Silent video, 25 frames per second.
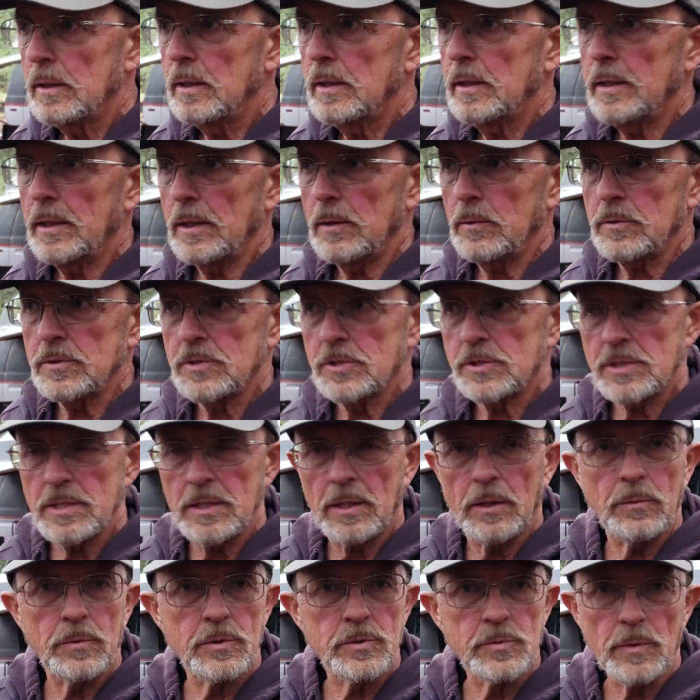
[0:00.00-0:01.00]
And it was
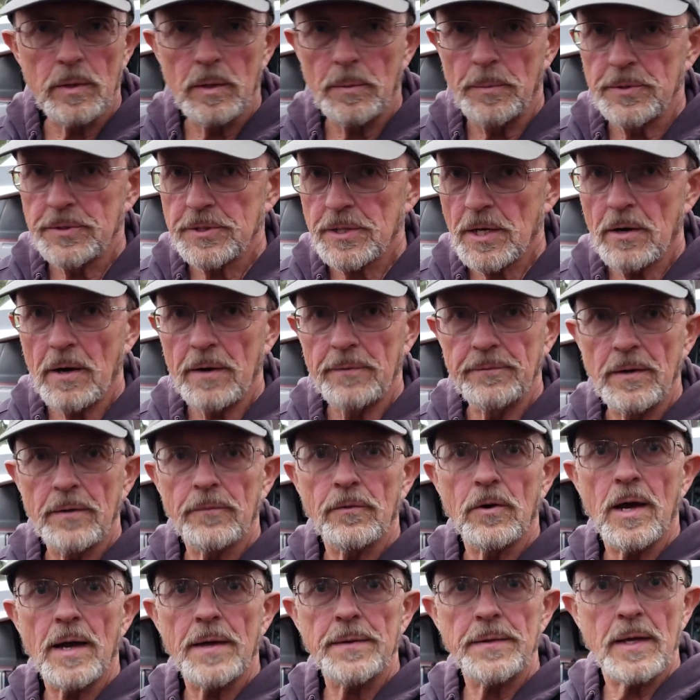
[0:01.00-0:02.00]
real bizarre. I've
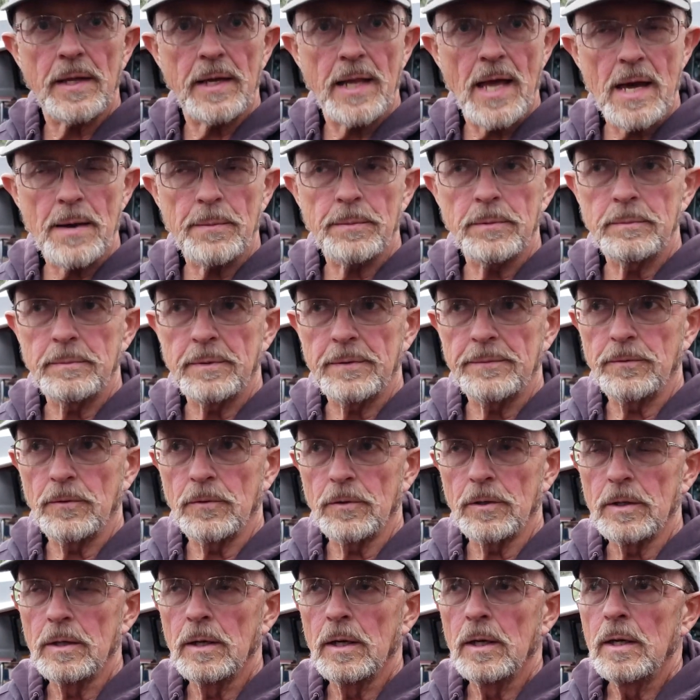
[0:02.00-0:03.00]
never had that happen
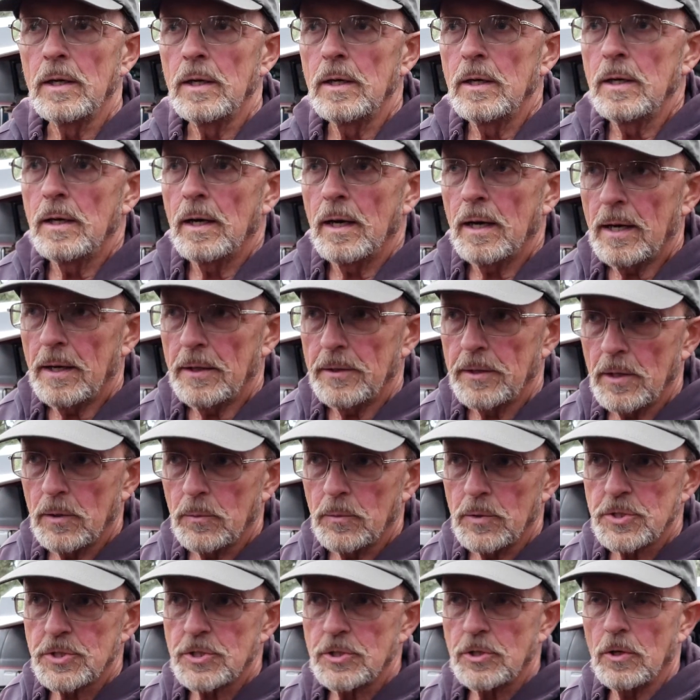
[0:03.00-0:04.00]
before. There
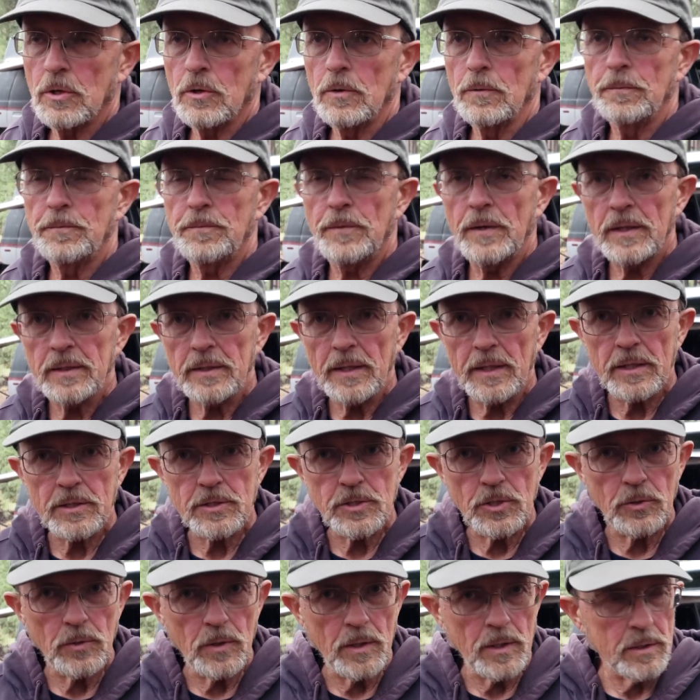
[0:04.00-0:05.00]
was no feeling
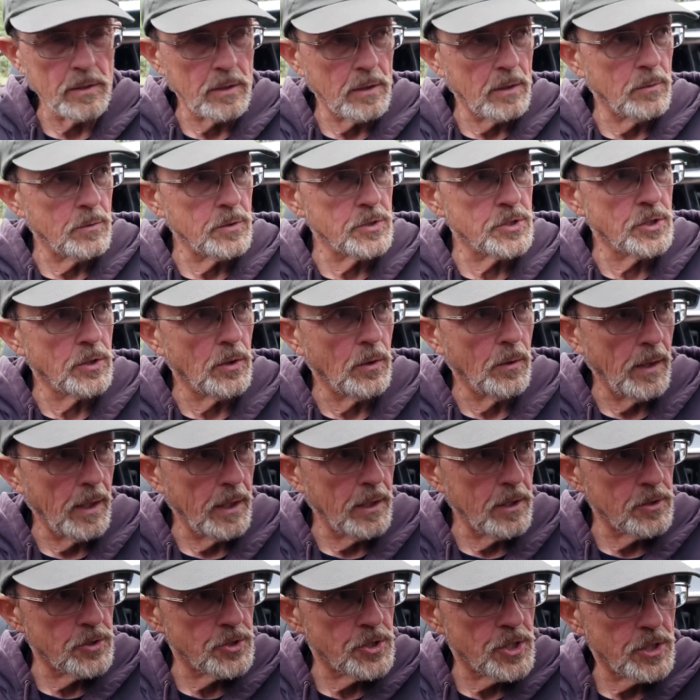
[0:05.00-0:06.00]
to it. There was no
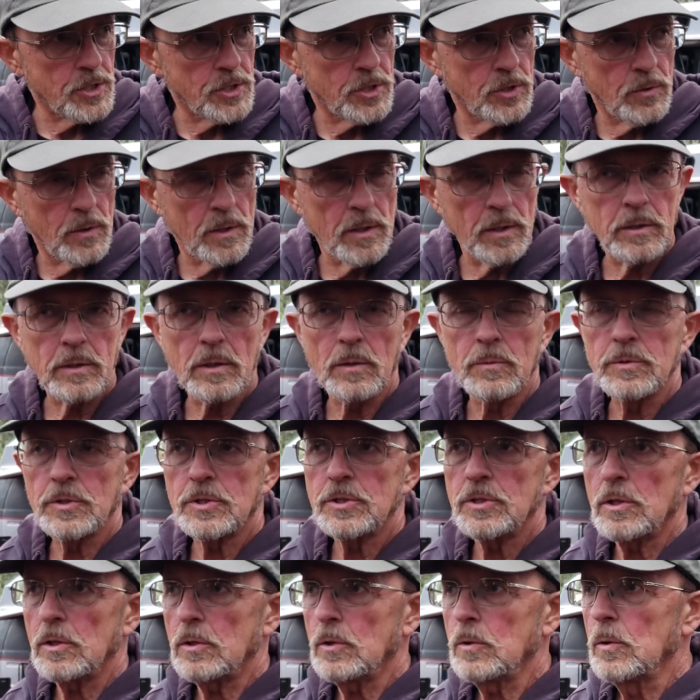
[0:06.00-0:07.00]
energy to it. There
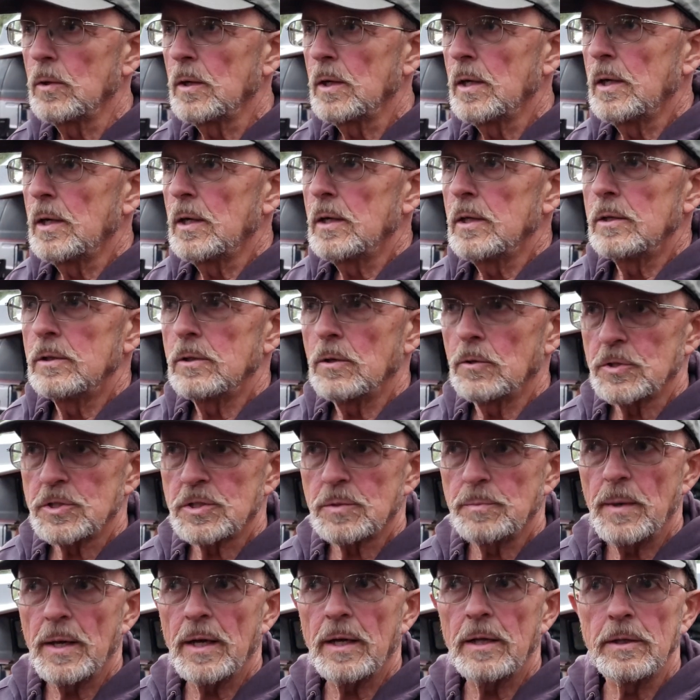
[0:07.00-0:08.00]
was no
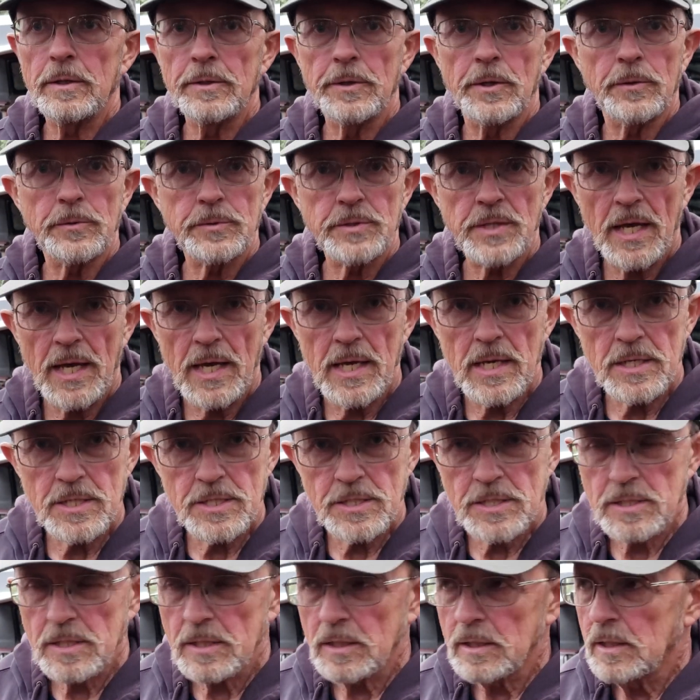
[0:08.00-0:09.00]
smell, no
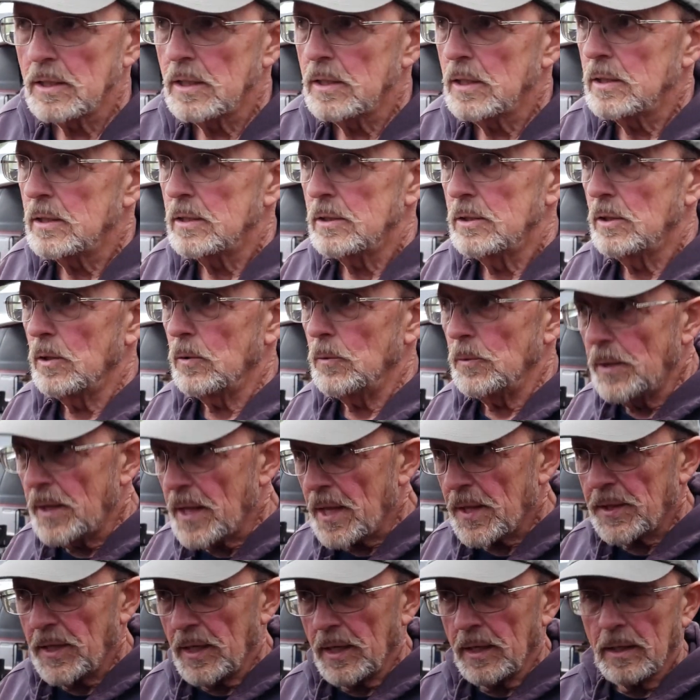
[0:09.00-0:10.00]
taste, no
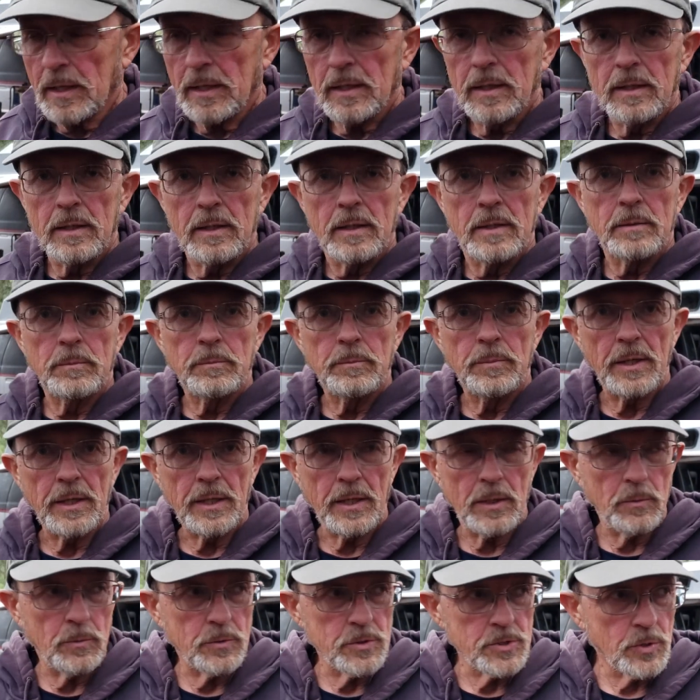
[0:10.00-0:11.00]
nothing.
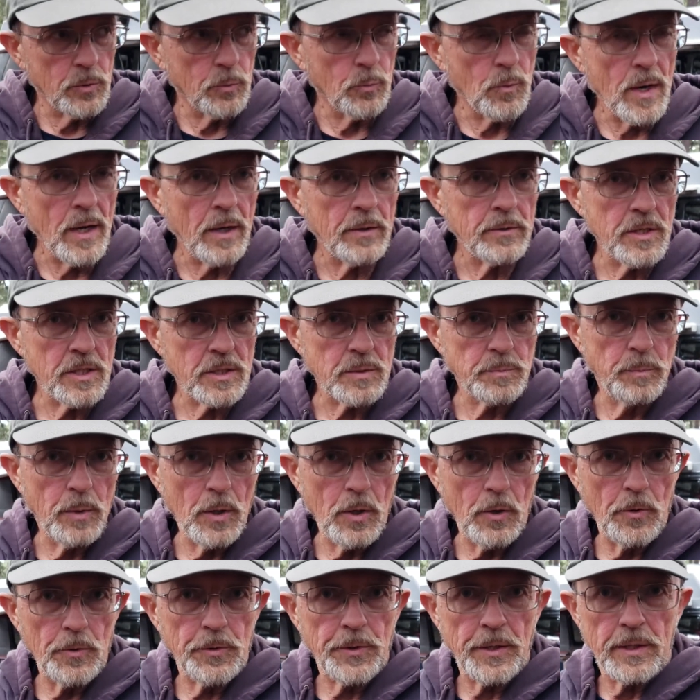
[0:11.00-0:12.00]
But it was around us
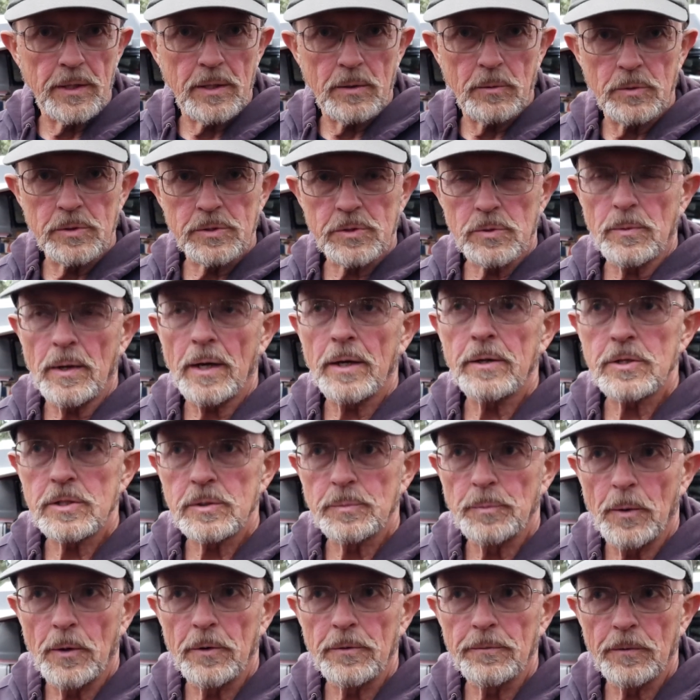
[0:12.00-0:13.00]
both, and it was around us
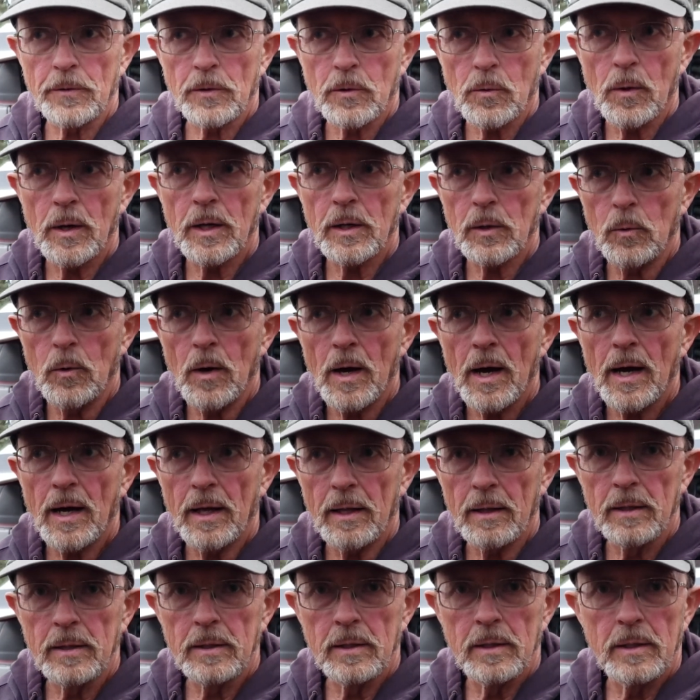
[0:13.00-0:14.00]
both for quite a
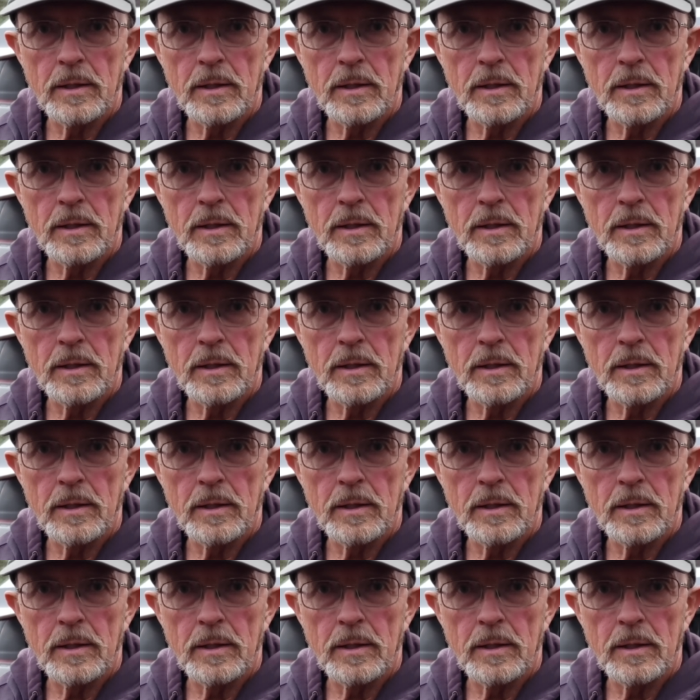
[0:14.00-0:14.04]
while.